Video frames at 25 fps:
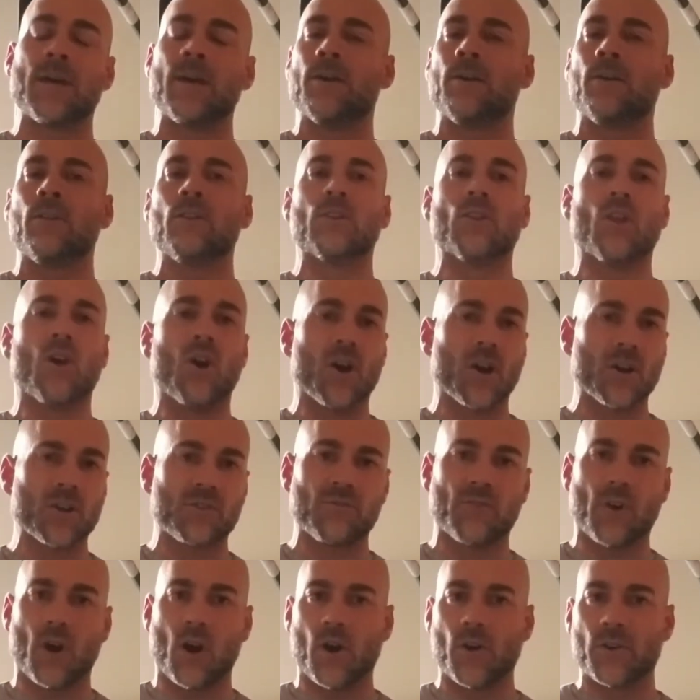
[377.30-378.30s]
large
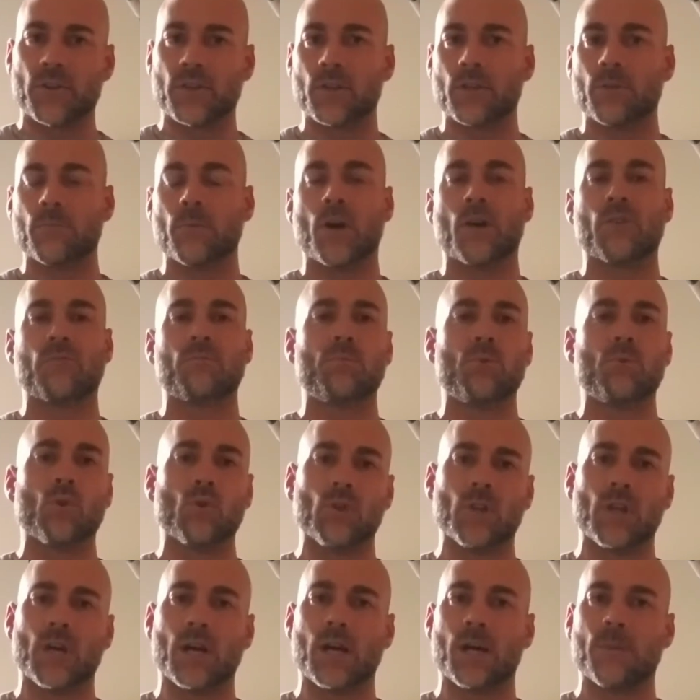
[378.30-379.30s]
volume of
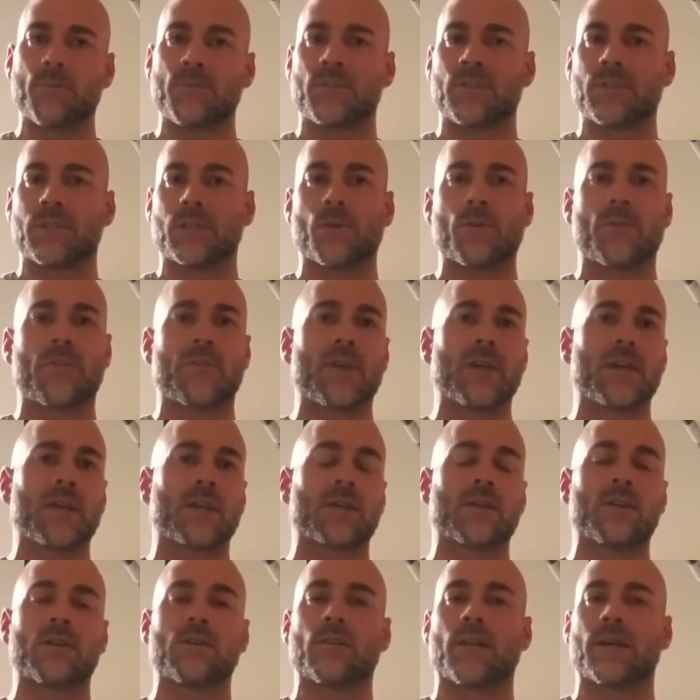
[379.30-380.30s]
pull-ups, think
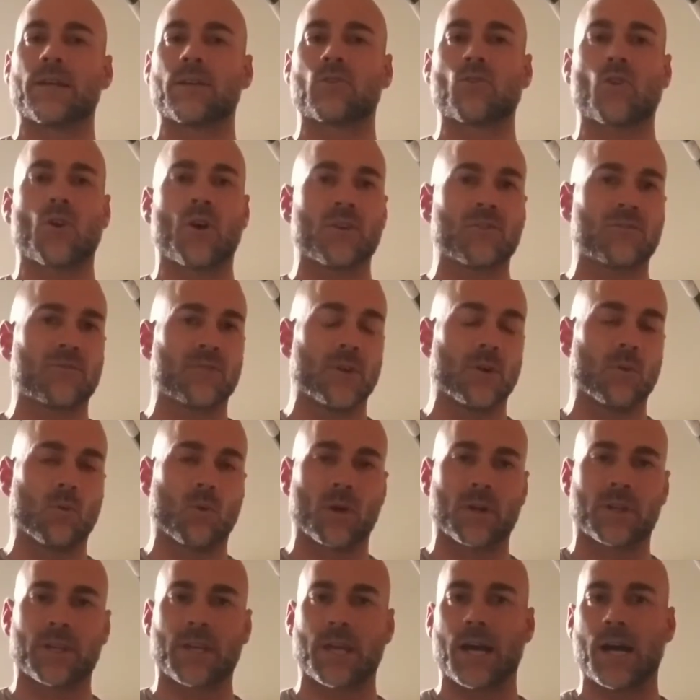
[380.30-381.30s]
like CrossFit
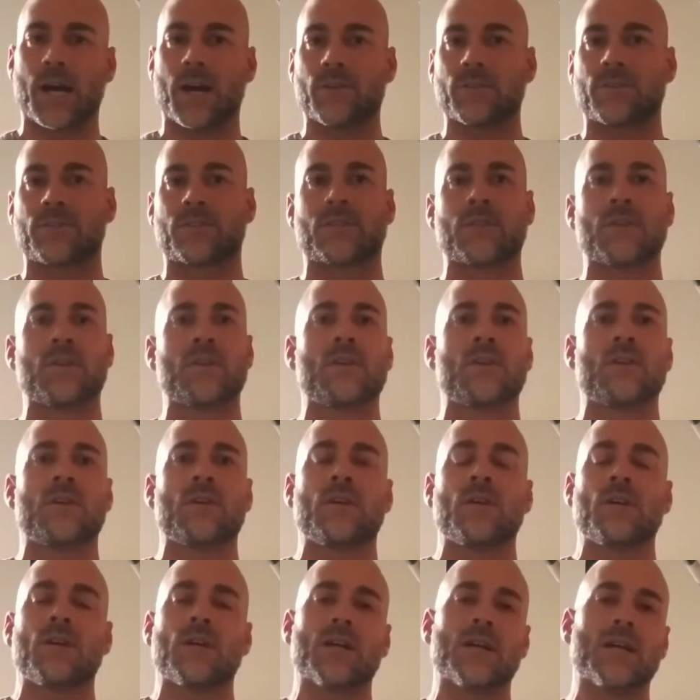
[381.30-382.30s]
workouts,
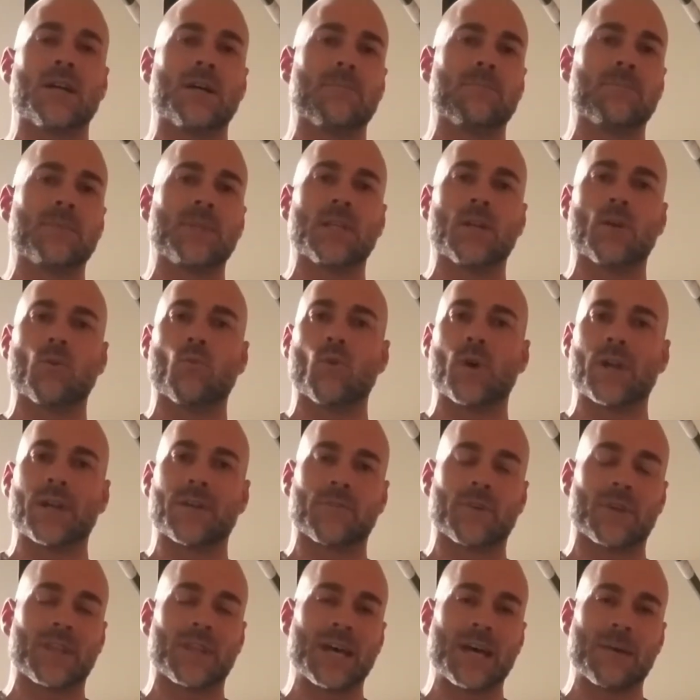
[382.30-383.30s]

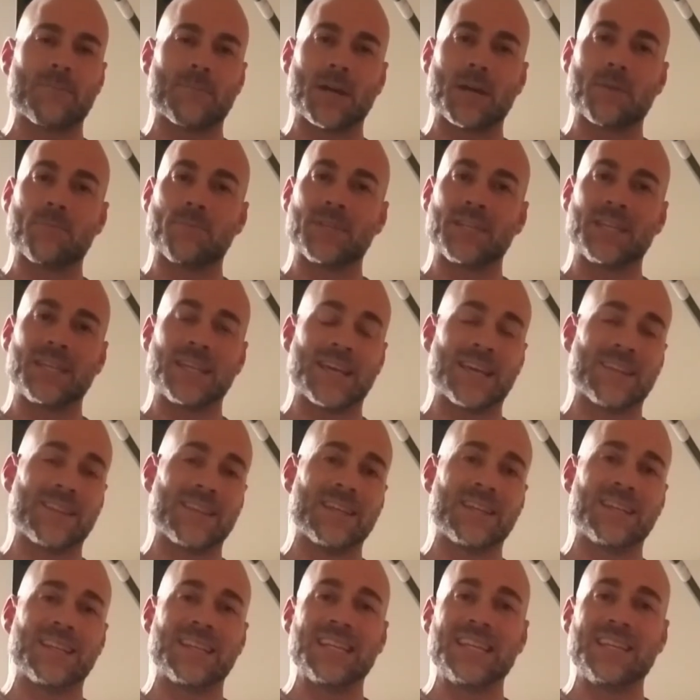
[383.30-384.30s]
whatever that might be. And
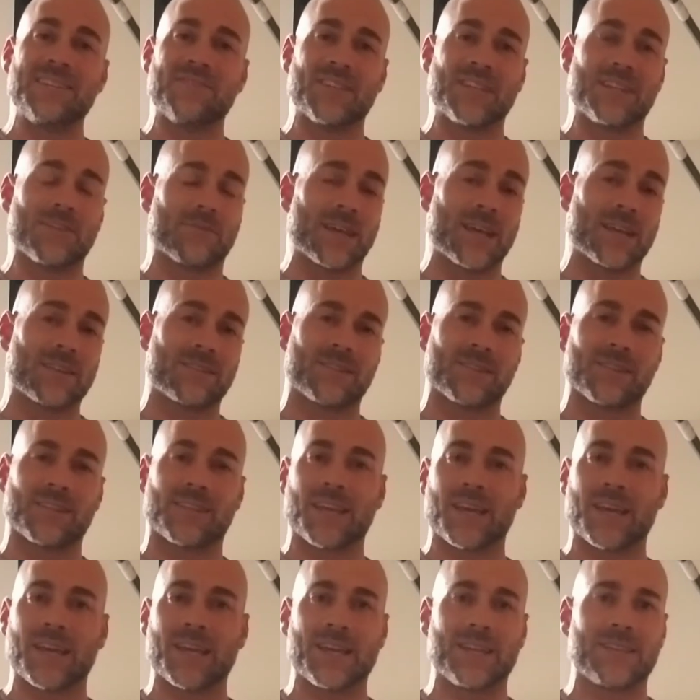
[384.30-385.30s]
then even if that's the
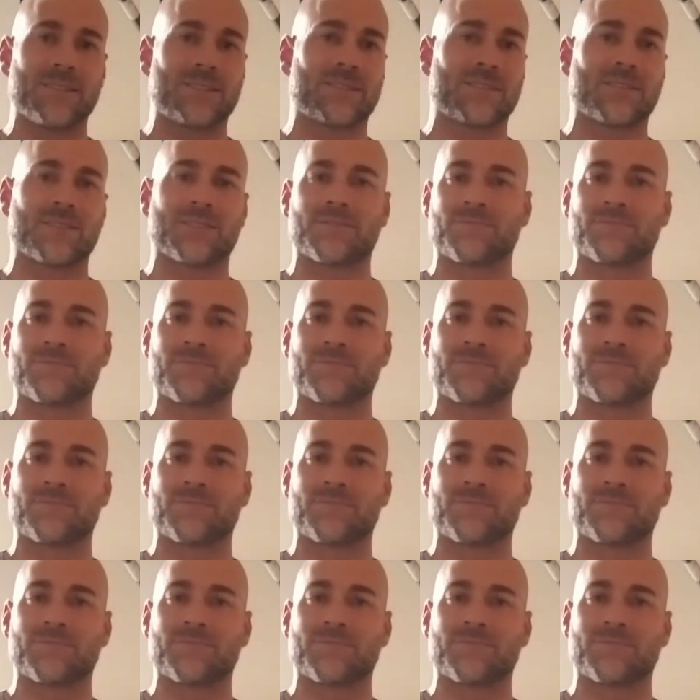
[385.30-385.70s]
case,